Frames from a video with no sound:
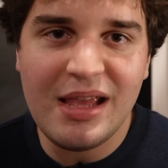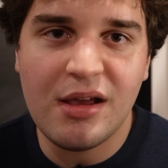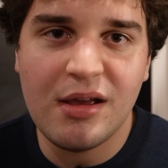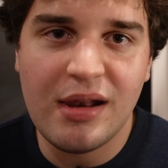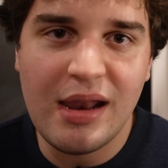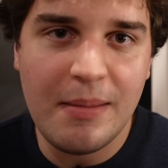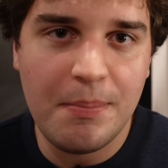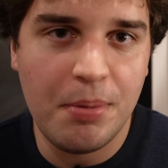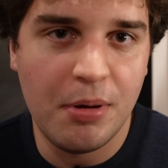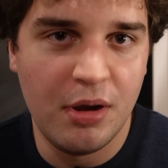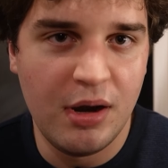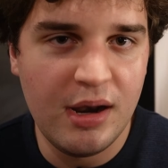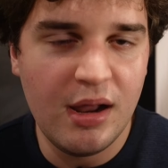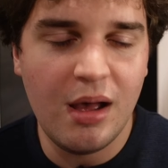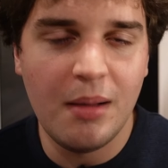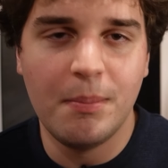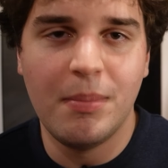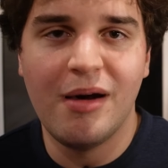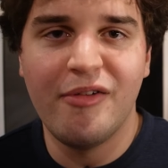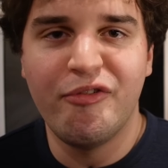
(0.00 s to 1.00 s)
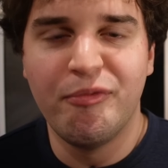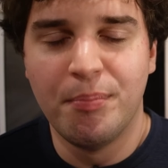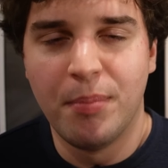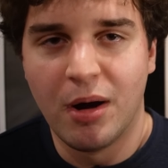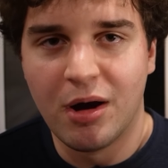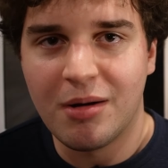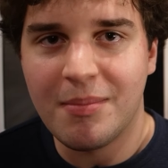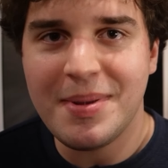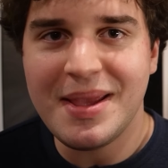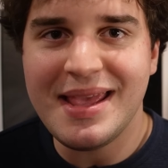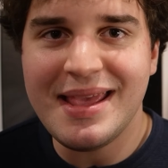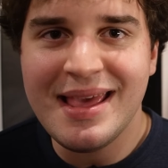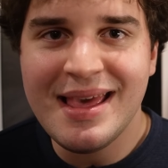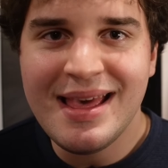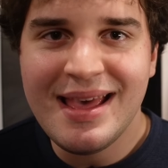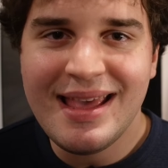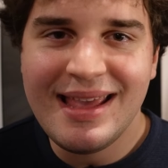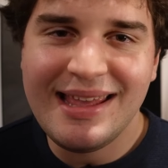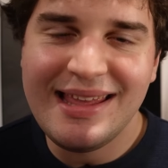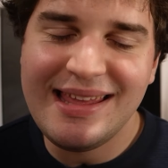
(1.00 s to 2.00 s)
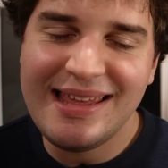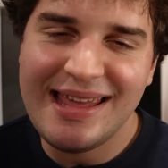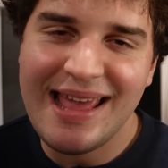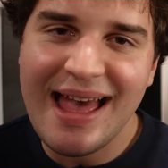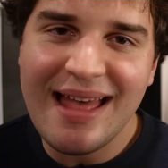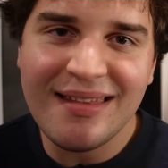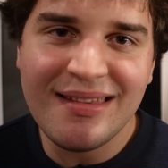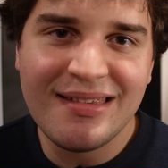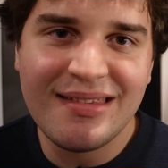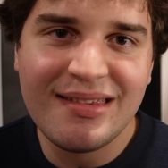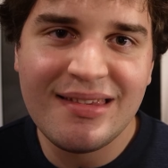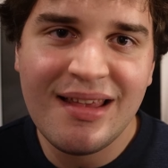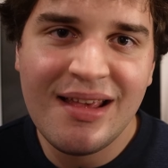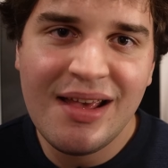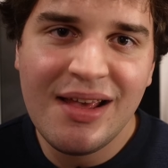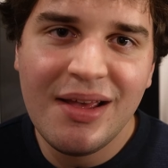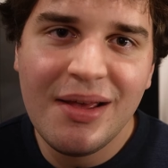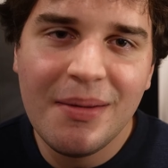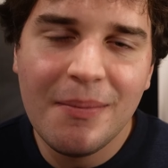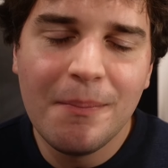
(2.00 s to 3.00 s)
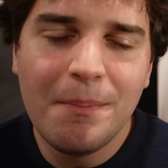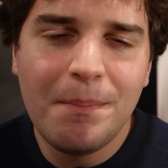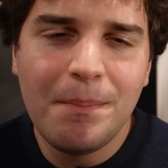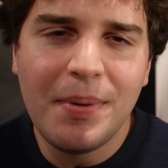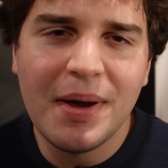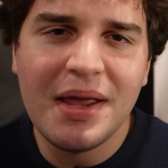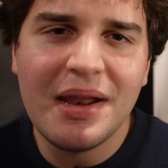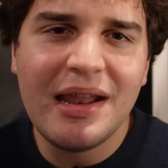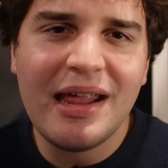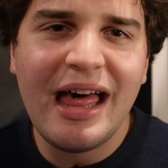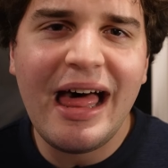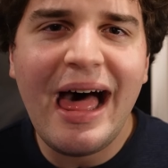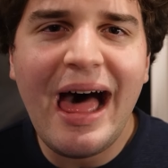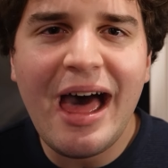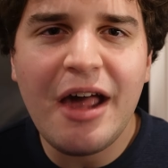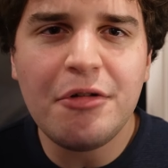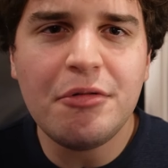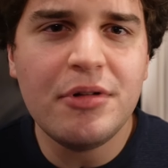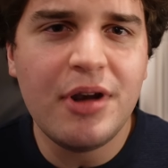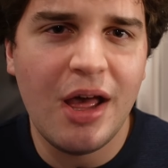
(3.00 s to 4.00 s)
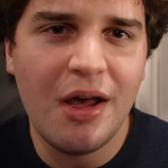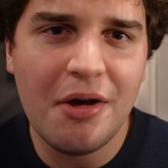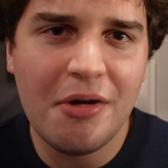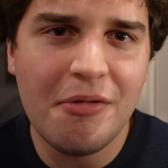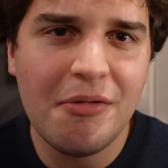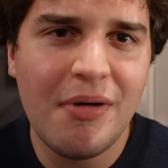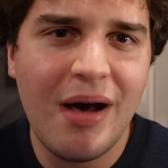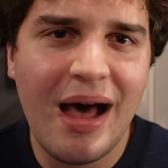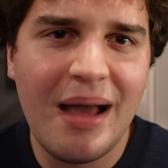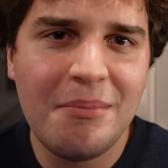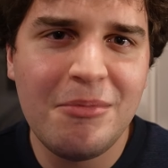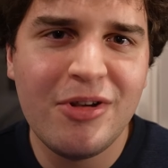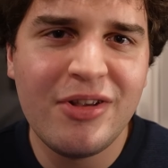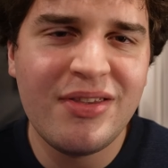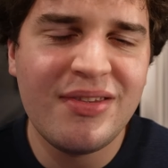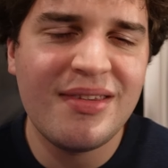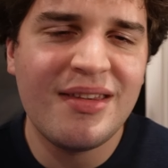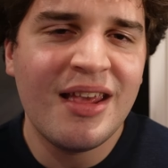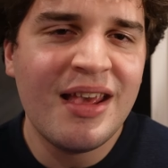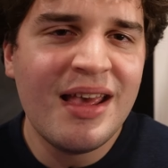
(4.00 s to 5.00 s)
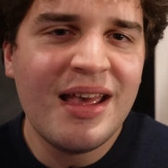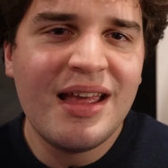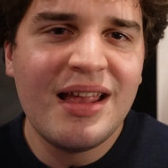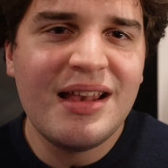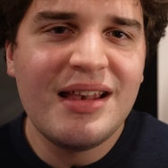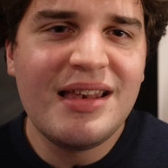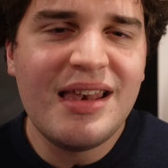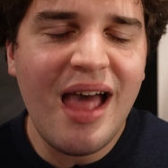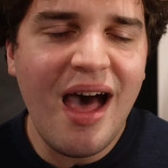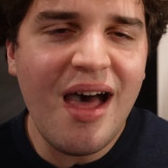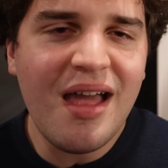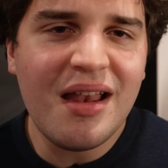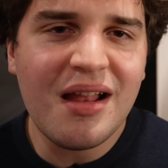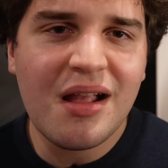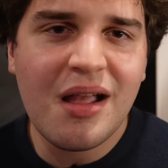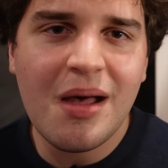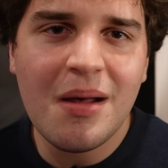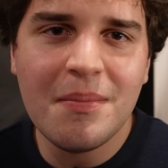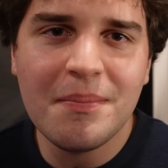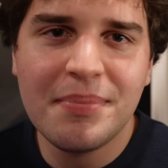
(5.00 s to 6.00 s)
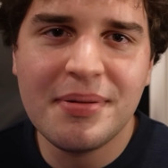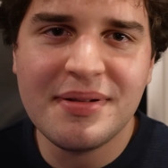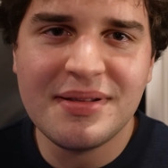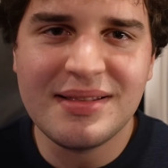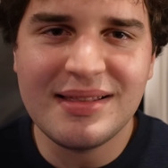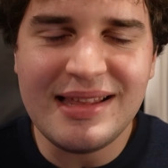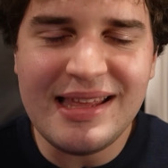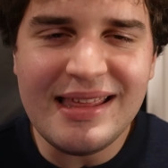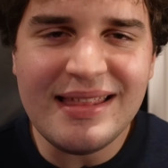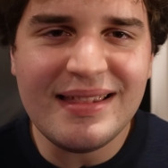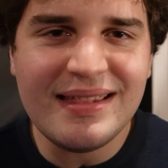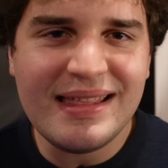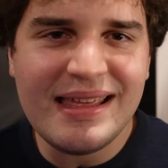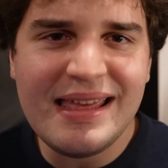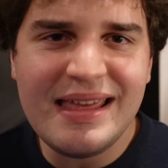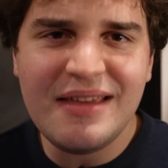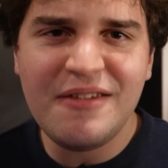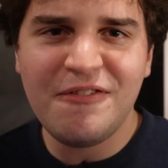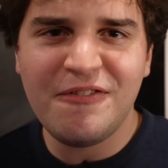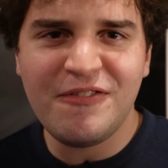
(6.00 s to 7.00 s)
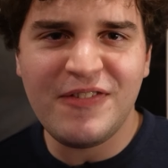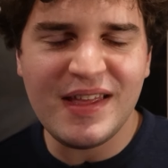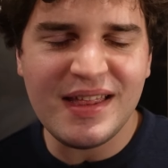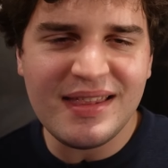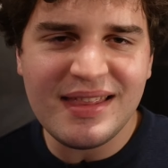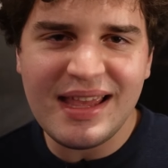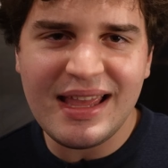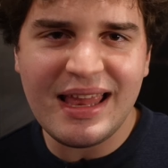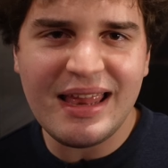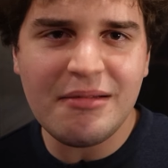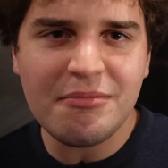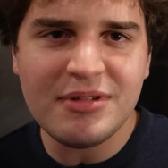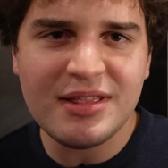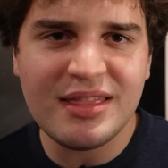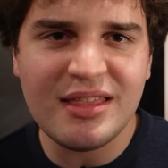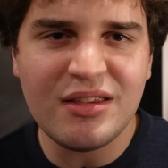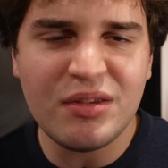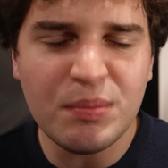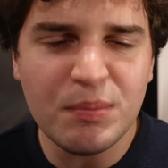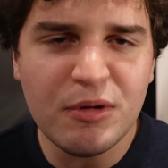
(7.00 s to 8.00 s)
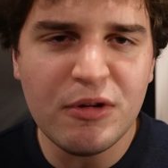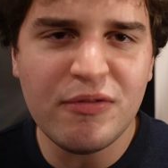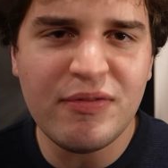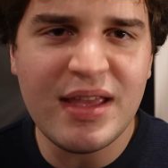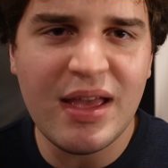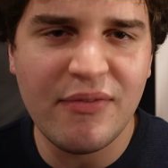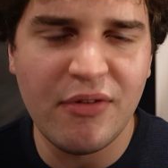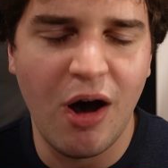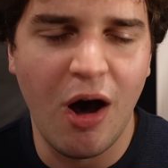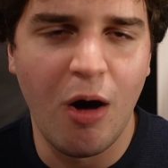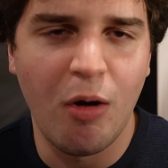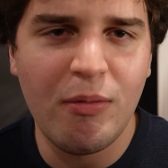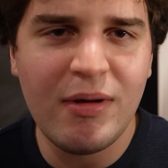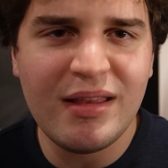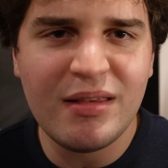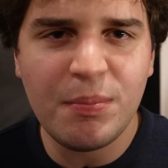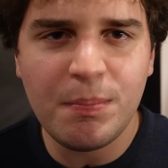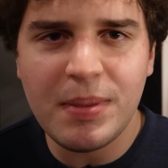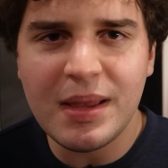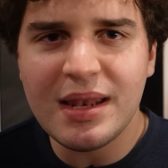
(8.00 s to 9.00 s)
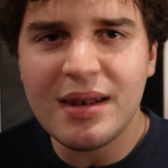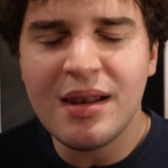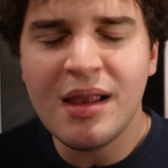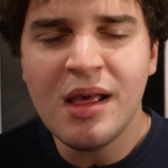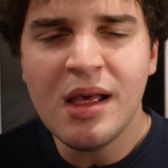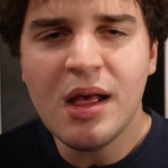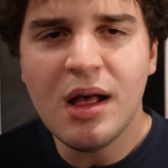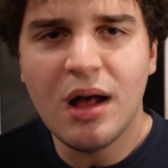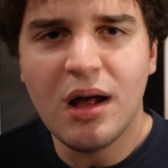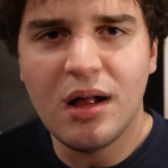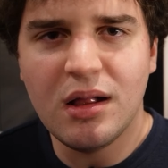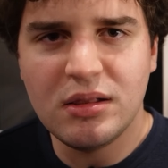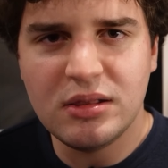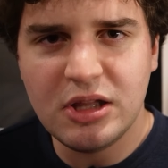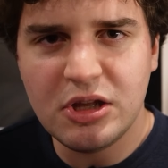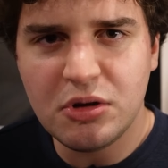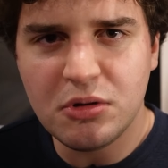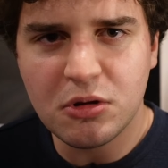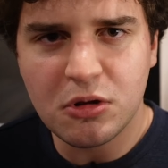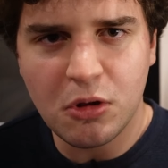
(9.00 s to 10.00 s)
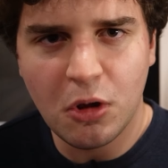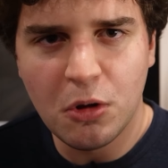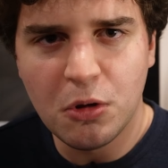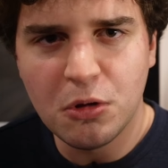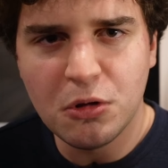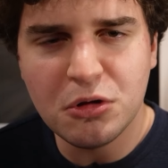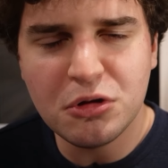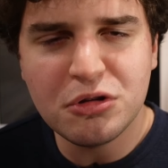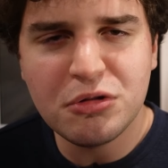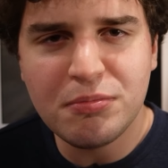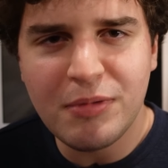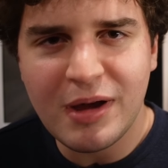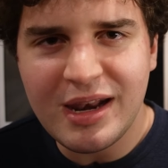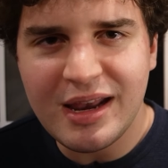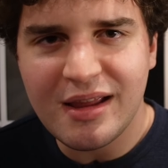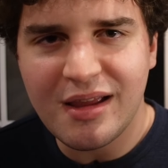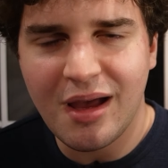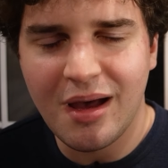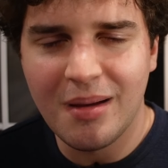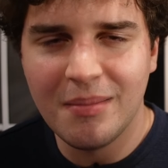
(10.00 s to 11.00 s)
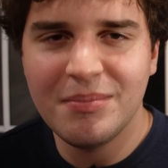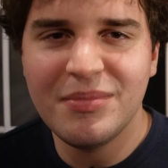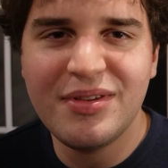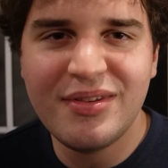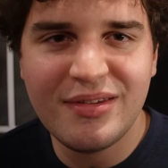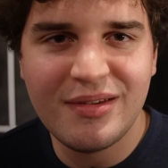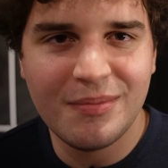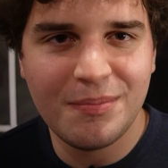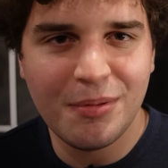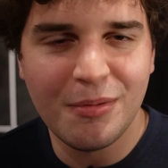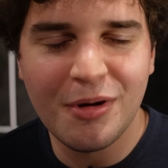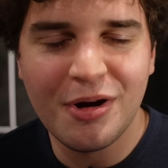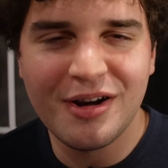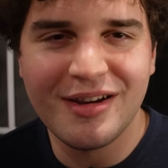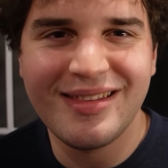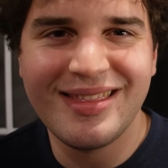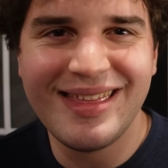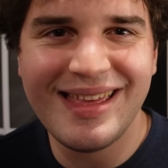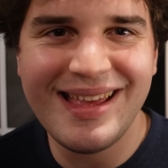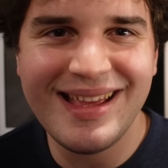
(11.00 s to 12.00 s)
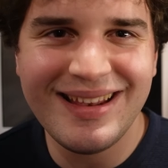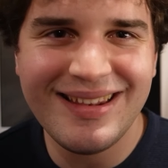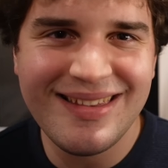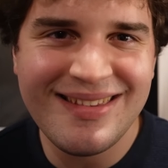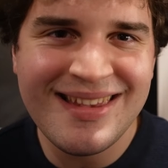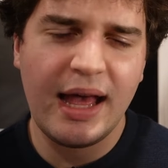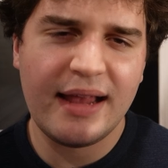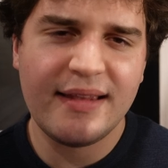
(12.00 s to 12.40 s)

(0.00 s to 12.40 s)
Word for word: Could I put it above Barbie? Yes, but I don't know. I'm just not completely feeling it with this movie. I've always been a little cold when it comes to poor things.